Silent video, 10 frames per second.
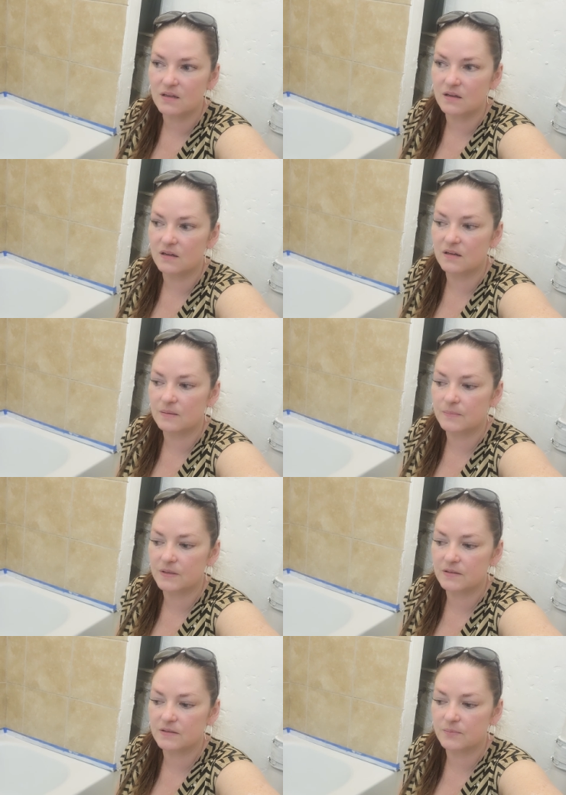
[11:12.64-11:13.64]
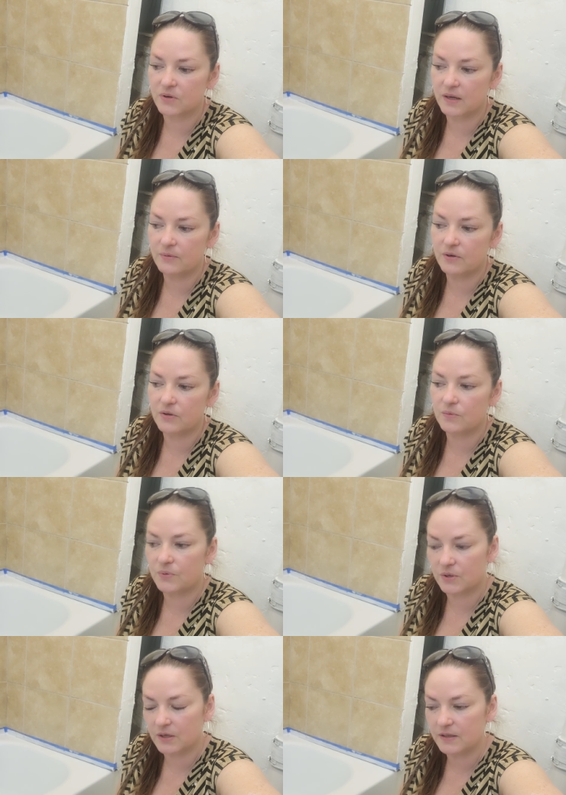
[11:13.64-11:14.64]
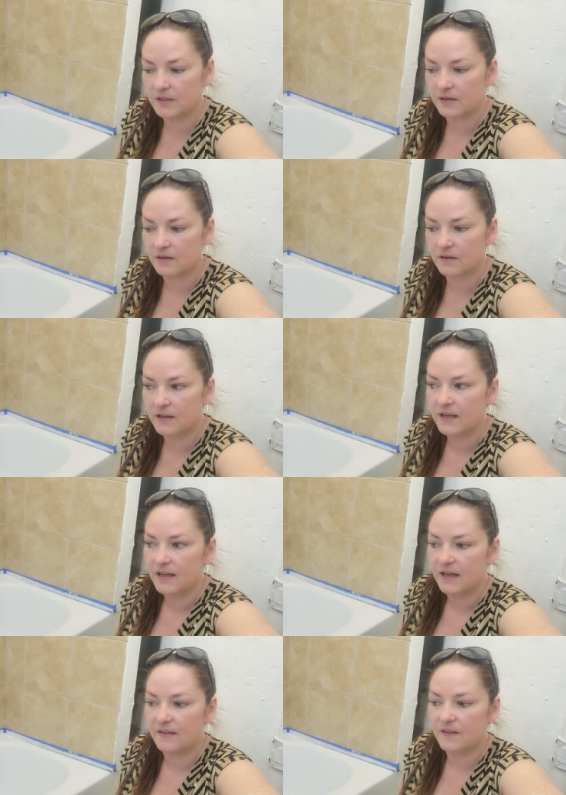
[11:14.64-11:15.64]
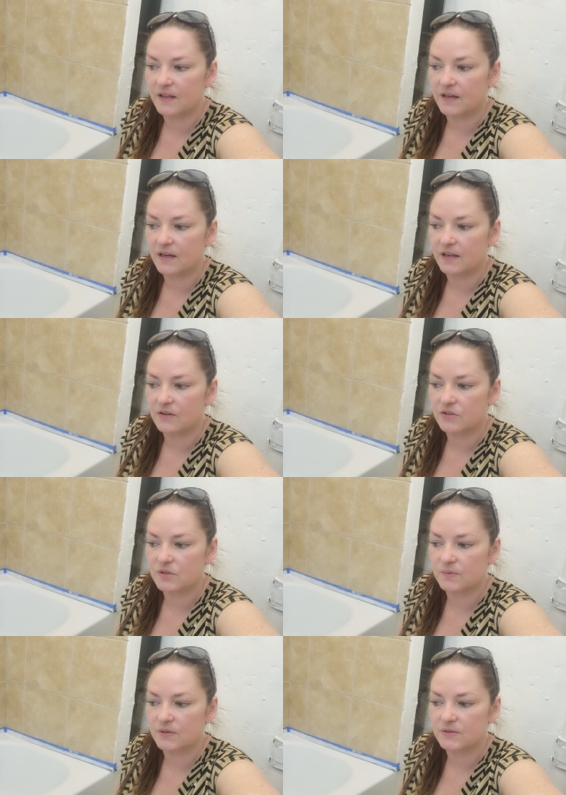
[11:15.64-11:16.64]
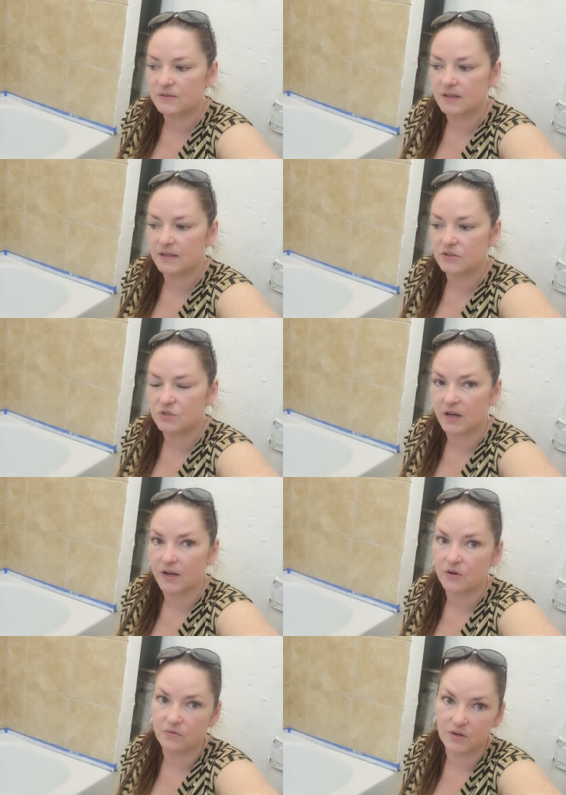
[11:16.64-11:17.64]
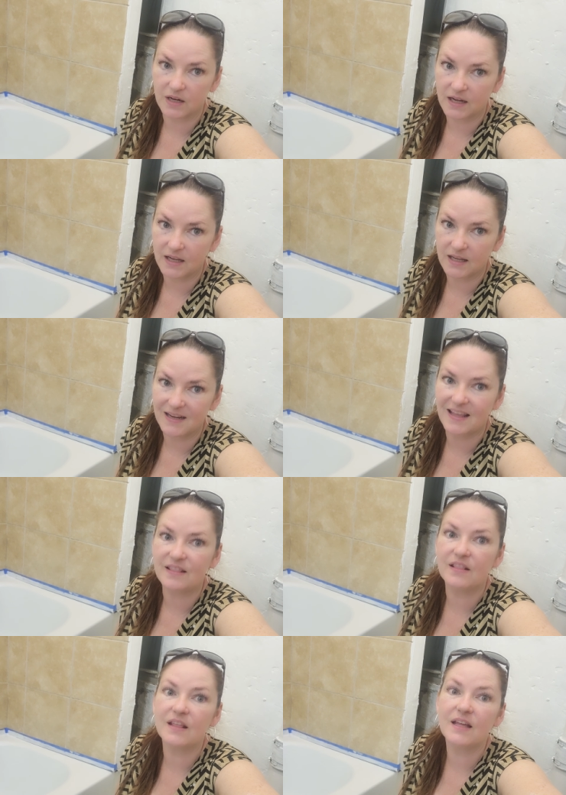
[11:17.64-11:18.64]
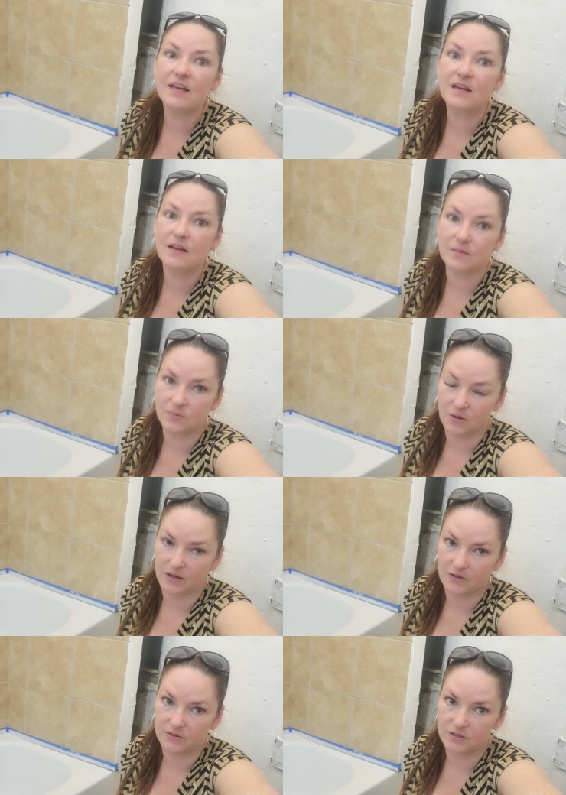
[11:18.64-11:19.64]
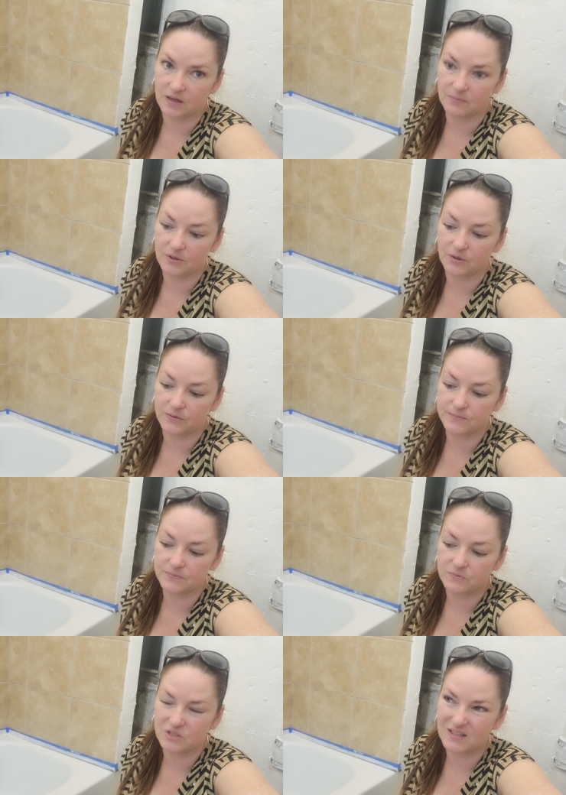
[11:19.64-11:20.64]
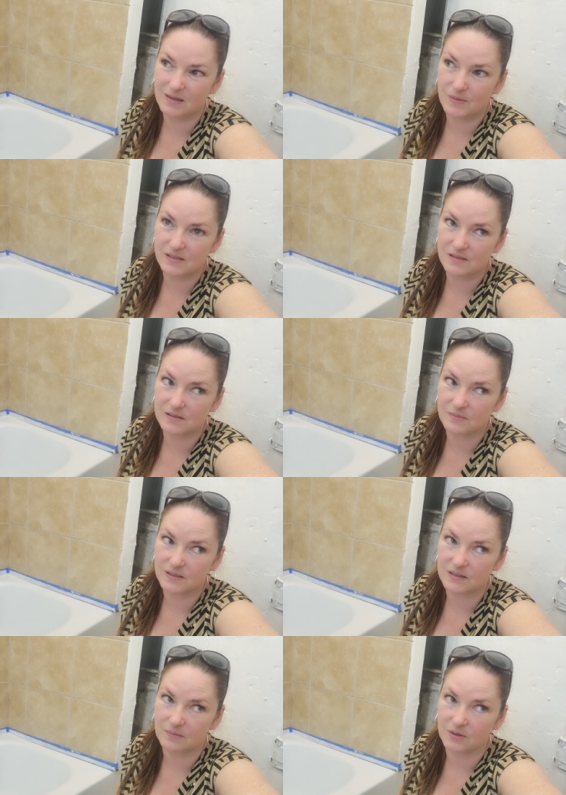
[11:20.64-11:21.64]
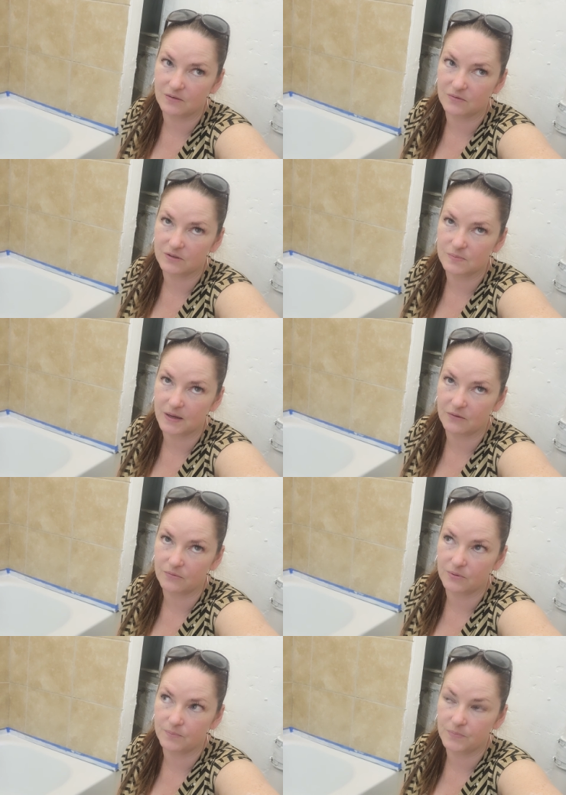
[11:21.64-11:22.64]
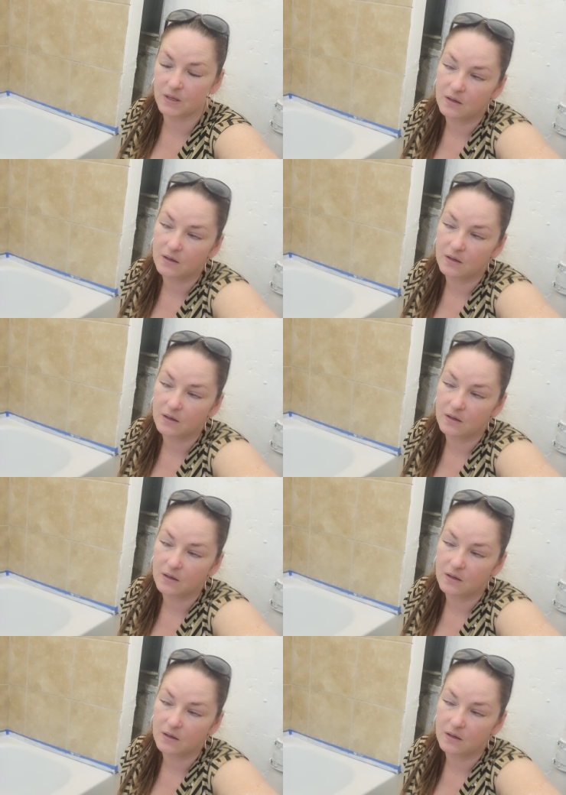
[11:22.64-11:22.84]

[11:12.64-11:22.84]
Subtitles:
The primer you put on there, and then you're supposed to let it dry overnight and then apply your top coat, which kind of messes up my timeline for this bathroom.